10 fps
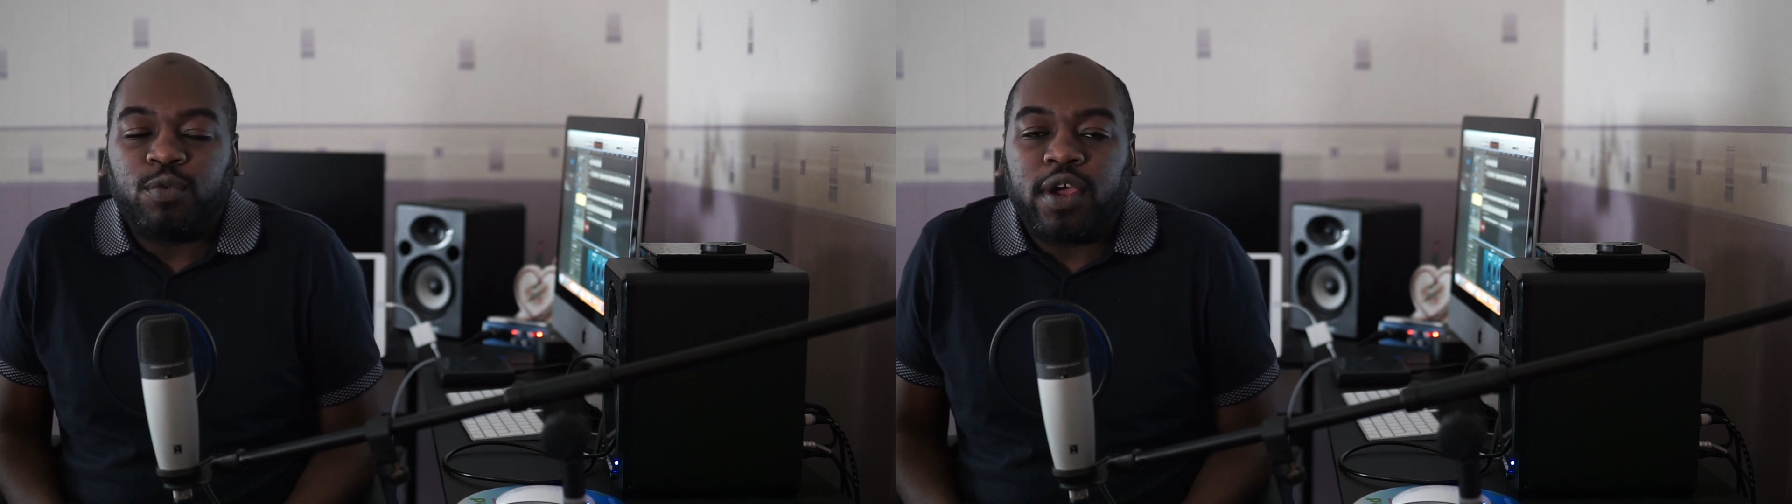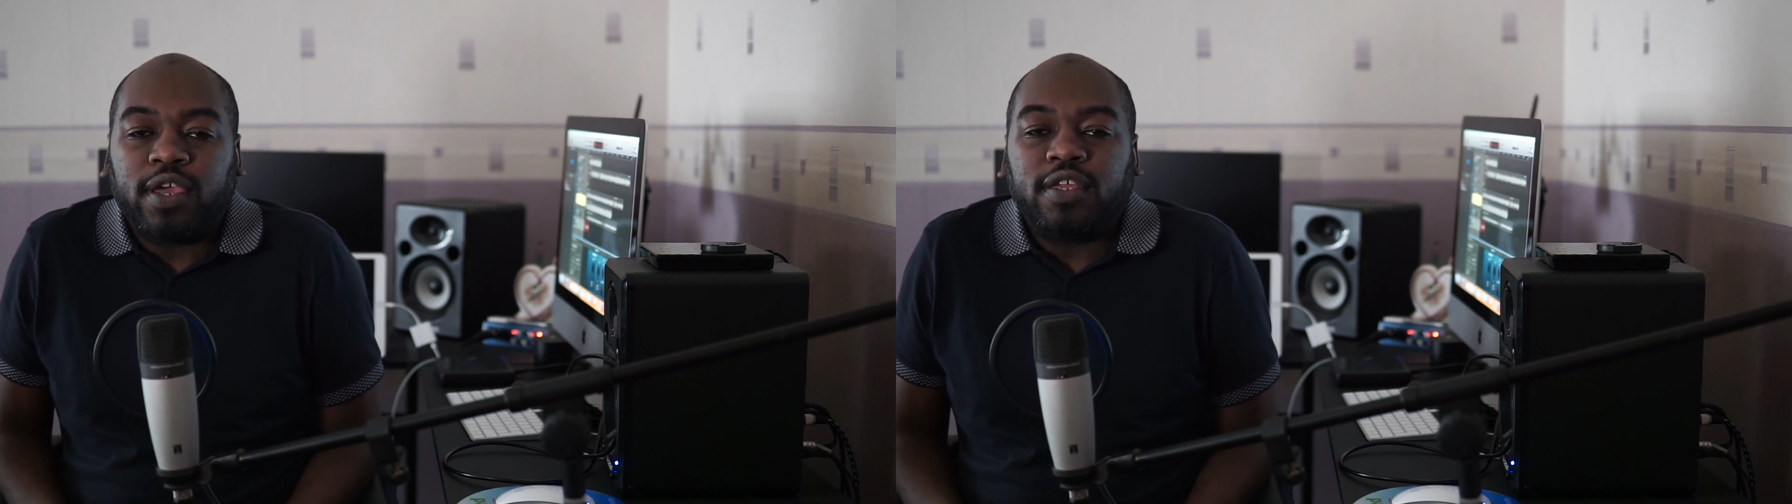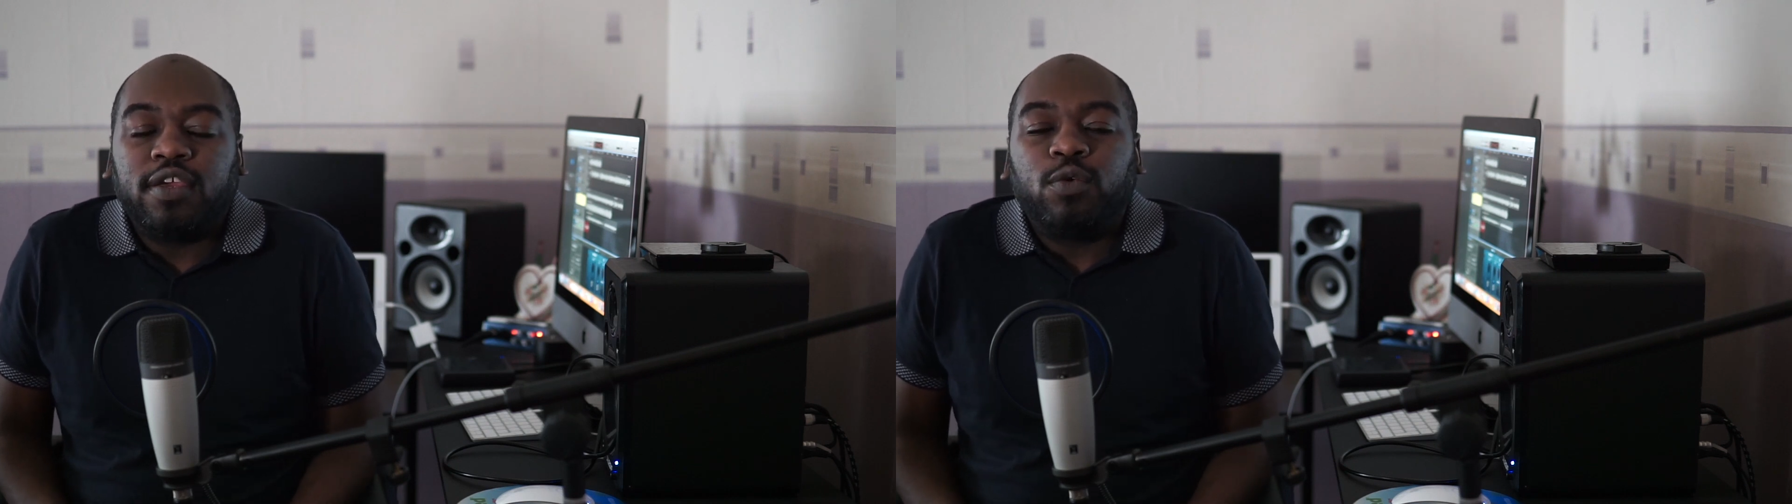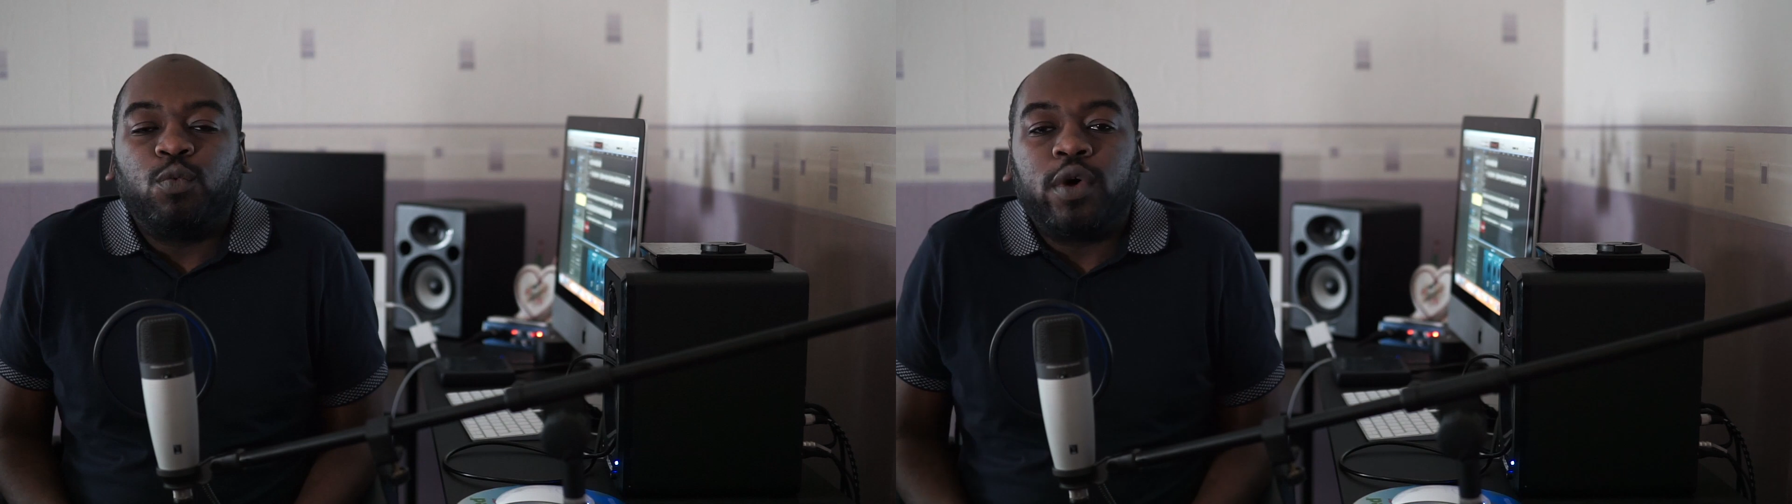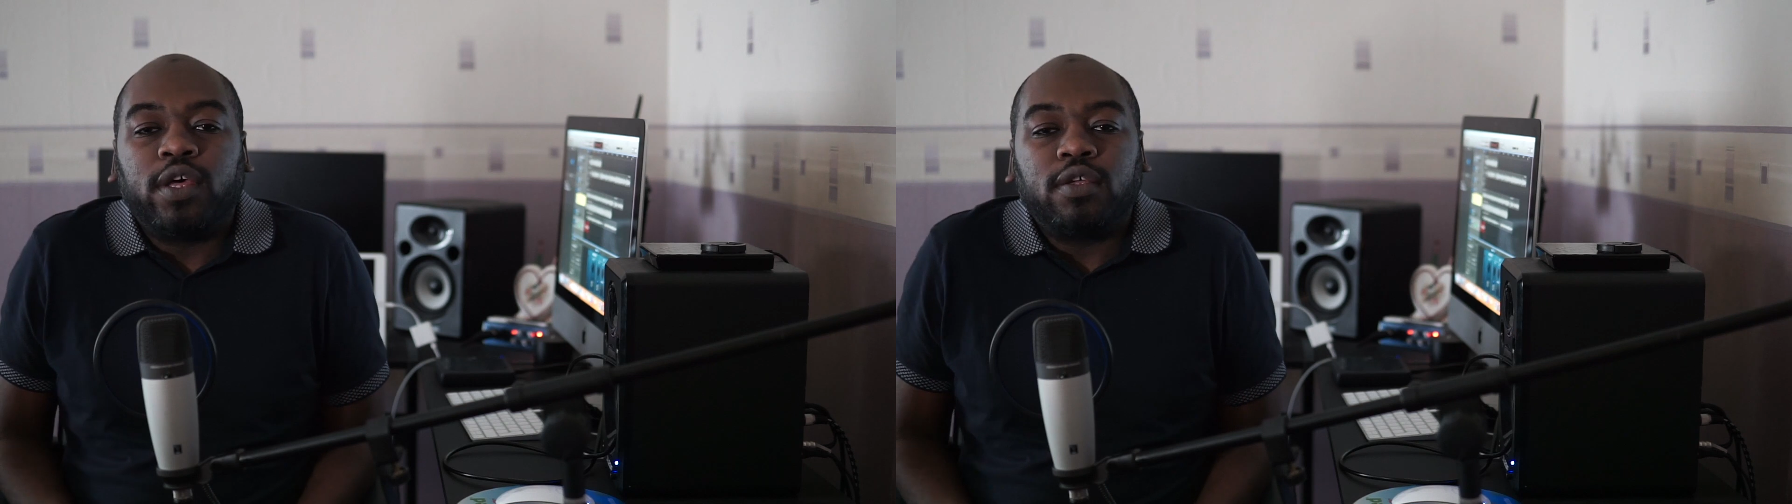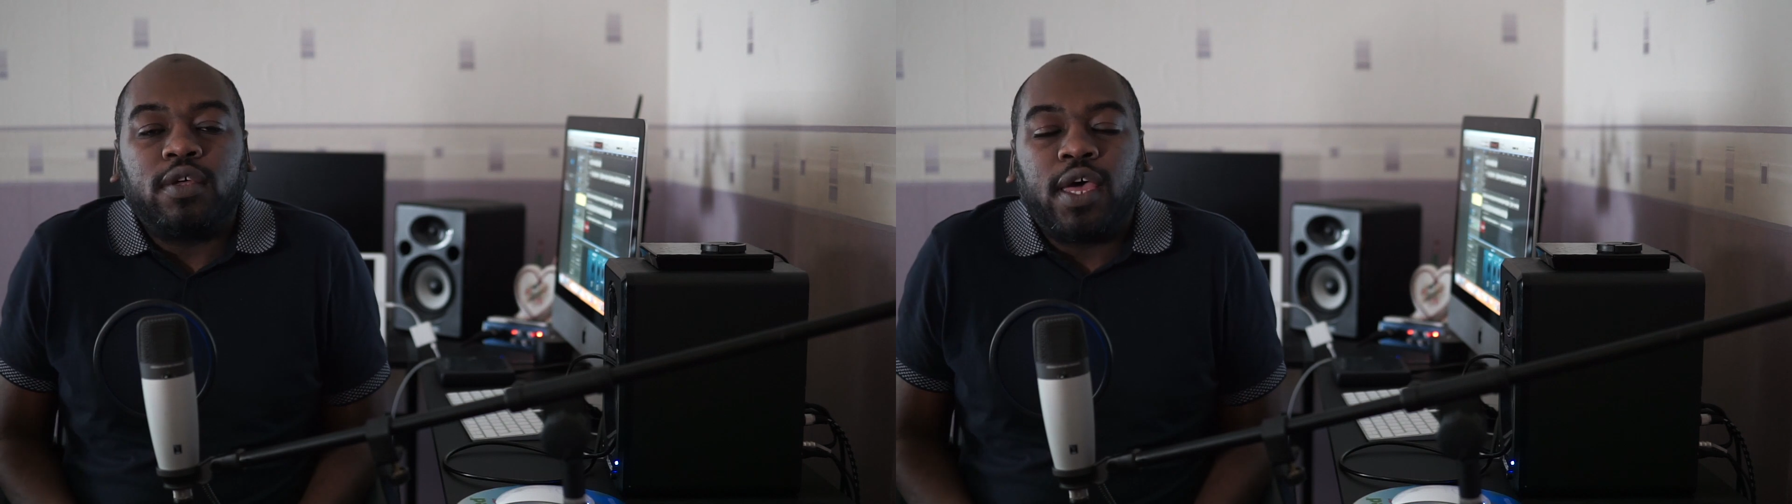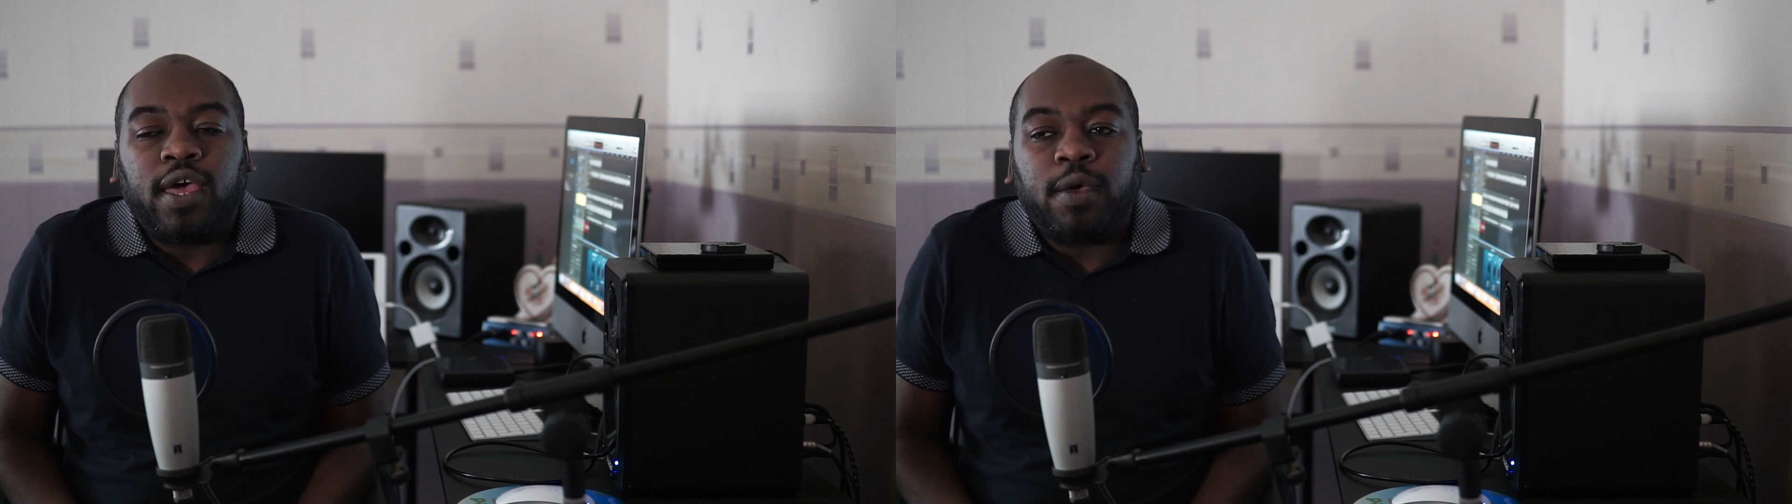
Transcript: Right, well,